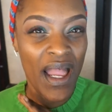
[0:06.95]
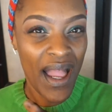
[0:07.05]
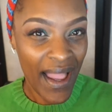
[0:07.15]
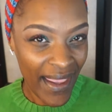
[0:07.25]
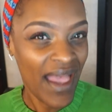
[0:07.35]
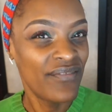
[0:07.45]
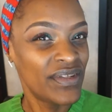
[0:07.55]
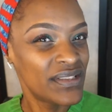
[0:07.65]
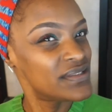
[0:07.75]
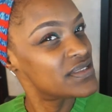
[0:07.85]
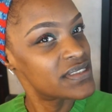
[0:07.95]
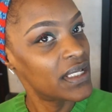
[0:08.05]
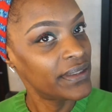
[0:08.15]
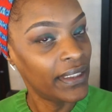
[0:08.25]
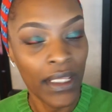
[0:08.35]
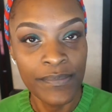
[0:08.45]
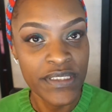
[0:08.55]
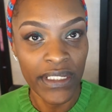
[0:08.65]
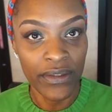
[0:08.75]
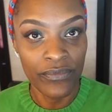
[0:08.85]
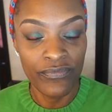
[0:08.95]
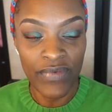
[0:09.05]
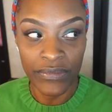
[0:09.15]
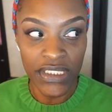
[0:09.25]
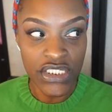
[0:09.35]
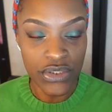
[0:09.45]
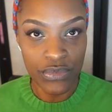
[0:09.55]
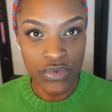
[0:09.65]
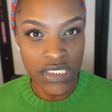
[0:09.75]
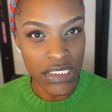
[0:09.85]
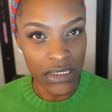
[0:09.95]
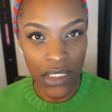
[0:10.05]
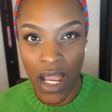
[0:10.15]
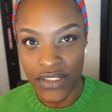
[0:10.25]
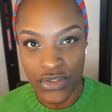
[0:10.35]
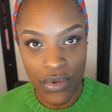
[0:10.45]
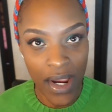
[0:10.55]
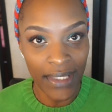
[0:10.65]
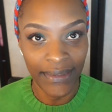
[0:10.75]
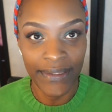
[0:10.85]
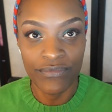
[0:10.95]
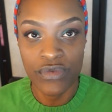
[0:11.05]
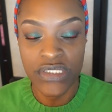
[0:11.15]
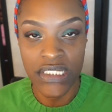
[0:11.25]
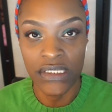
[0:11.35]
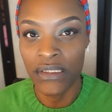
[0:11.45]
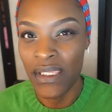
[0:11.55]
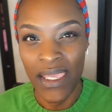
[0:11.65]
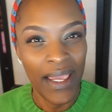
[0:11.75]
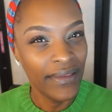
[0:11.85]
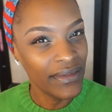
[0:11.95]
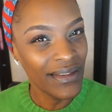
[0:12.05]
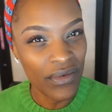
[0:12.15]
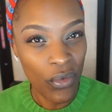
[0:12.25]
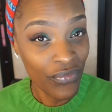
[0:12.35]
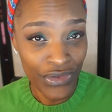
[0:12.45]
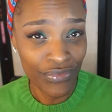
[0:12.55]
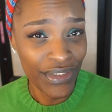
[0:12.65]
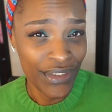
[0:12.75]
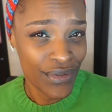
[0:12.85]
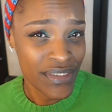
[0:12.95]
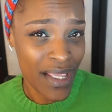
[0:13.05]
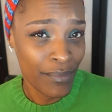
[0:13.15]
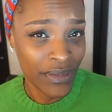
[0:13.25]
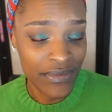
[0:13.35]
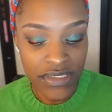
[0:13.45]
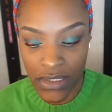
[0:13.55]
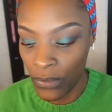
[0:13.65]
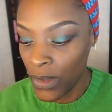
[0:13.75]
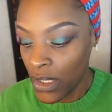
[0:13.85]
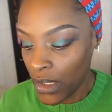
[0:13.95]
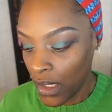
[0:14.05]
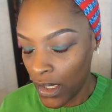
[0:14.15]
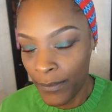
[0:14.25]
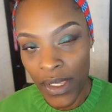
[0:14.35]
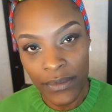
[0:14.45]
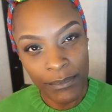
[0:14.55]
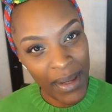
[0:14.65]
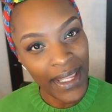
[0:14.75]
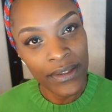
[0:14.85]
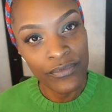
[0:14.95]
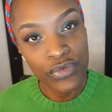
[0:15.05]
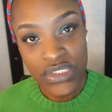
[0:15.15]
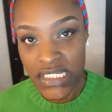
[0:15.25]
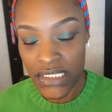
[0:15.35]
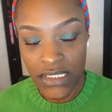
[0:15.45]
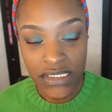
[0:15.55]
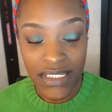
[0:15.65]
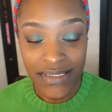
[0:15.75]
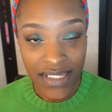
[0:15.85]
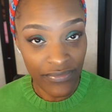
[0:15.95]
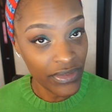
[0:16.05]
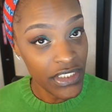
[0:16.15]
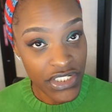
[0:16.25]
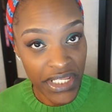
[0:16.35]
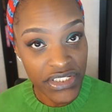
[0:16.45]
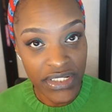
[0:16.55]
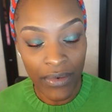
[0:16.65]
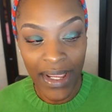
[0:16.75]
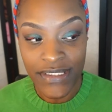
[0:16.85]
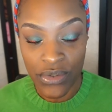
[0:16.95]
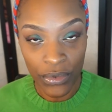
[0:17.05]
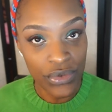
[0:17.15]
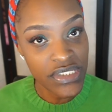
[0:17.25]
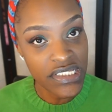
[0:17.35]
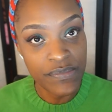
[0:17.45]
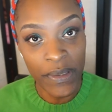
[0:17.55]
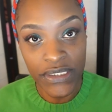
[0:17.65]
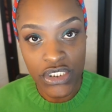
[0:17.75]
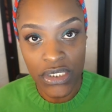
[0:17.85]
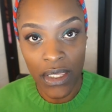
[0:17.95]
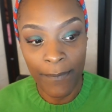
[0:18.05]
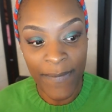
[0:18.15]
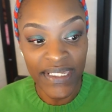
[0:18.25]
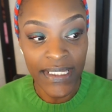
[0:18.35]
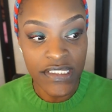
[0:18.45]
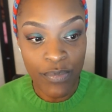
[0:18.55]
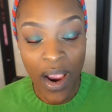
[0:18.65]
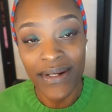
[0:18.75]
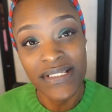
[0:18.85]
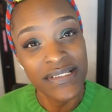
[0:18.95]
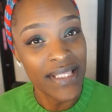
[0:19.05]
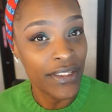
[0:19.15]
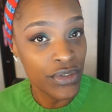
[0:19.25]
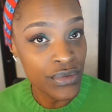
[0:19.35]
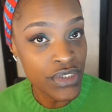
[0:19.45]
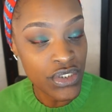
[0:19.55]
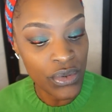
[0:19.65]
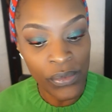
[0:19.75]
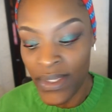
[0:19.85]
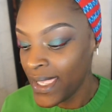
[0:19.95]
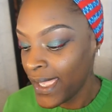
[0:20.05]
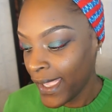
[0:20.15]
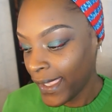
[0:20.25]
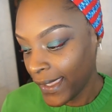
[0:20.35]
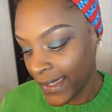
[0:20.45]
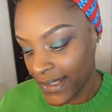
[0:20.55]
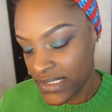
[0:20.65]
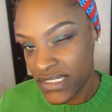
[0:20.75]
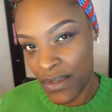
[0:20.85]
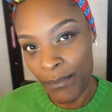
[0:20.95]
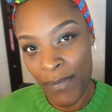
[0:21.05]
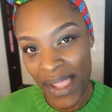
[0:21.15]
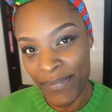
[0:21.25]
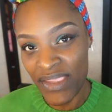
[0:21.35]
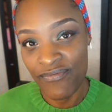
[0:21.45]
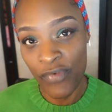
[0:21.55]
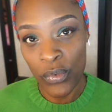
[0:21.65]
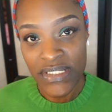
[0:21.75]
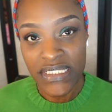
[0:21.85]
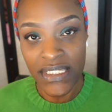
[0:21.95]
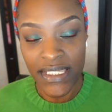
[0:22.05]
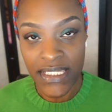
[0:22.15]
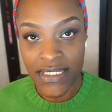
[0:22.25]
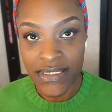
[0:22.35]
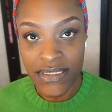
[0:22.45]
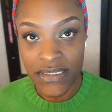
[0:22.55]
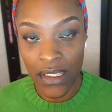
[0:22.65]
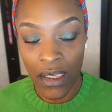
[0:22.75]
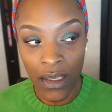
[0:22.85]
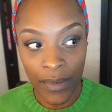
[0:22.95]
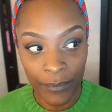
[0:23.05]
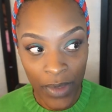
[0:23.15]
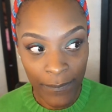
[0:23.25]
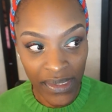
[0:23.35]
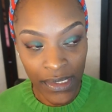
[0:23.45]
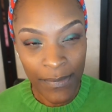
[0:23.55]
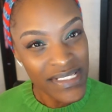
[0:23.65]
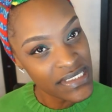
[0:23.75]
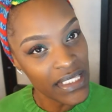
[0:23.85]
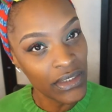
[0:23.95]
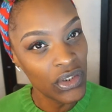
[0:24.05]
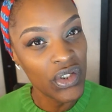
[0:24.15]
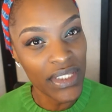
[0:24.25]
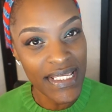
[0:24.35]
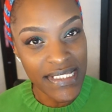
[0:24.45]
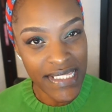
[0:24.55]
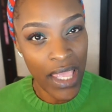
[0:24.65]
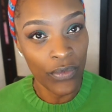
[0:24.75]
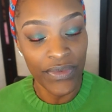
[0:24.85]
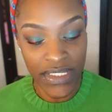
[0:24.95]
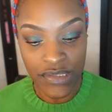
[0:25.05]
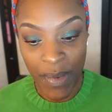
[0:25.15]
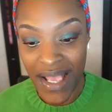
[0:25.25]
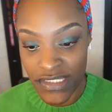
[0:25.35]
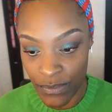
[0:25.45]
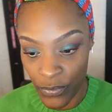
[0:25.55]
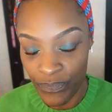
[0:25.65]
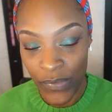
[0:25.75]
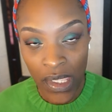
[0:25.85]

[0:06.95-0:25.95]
I haven't done an updated foundation routine, contour highlighting routine, I think over three years, I believe so. Um, my routine is definitely changed now. I don't use as much, many as products as I used to. And my main focus is um, making my skin look as healthy as possible.